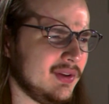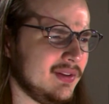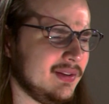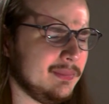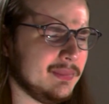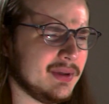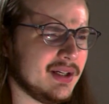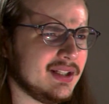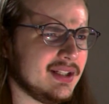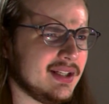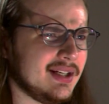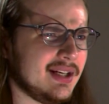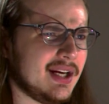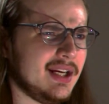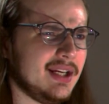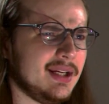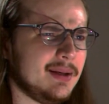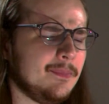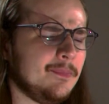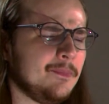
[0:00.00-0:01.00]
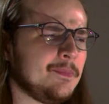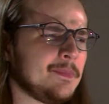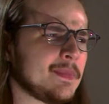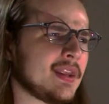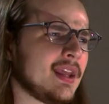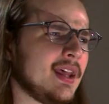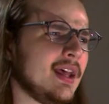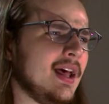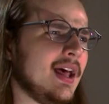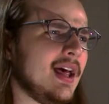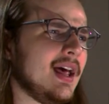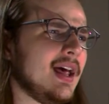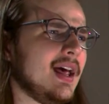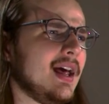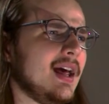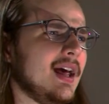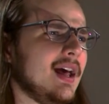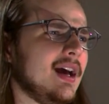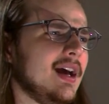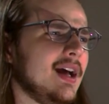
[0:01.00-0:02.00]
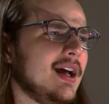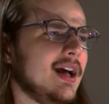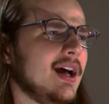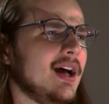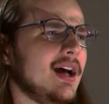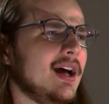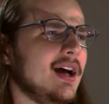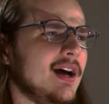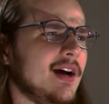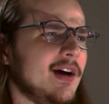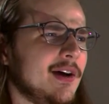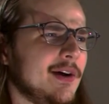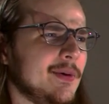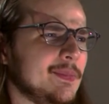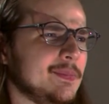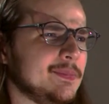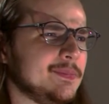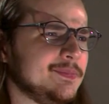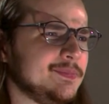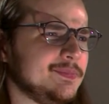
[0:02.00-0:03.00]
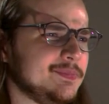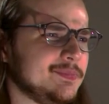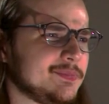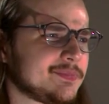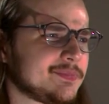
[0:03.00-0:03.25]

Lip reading: man that I am. And